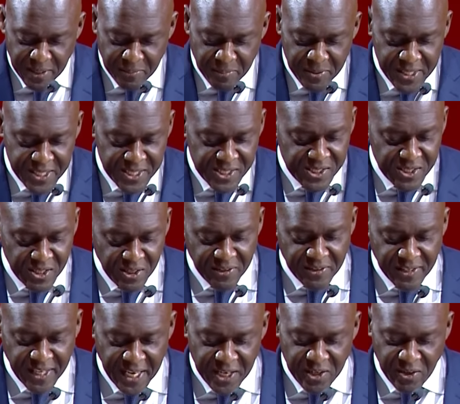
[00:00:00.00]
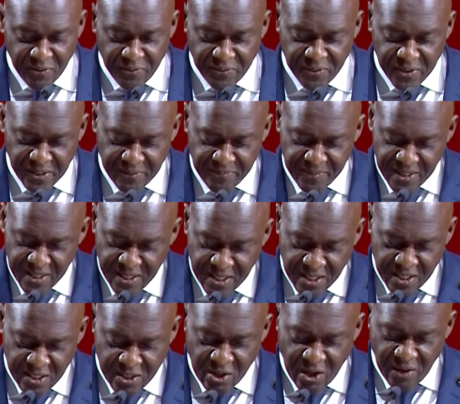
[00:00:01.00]
Prime Minister and Head of
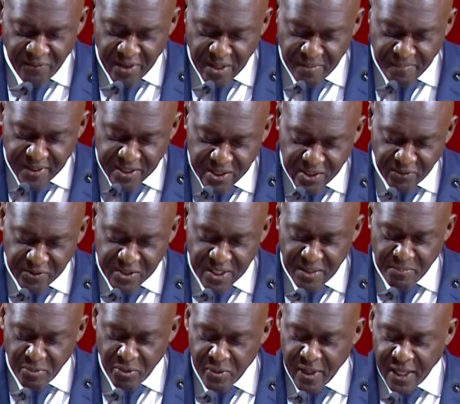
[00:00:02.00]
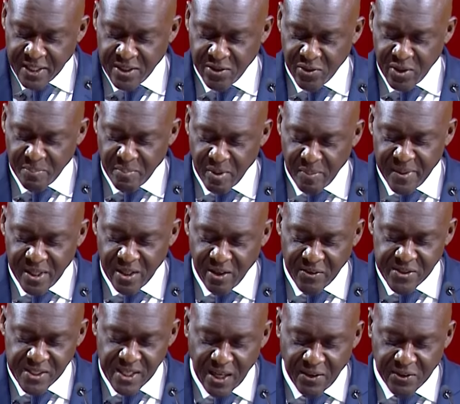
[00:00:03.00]
Government of the Democratic Republic
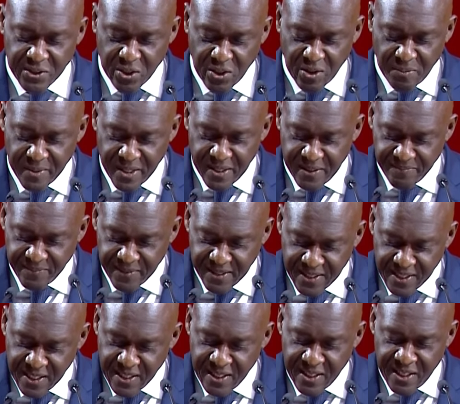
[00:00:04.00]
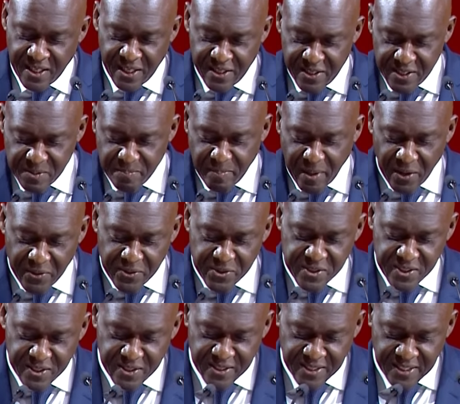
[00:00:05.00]
of Sao Tome, and his
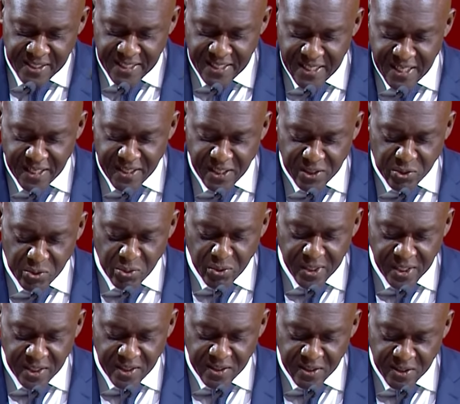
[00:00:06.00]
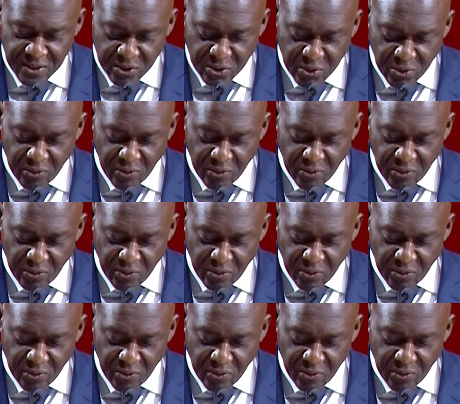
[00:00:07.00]
spouse, Nana Ture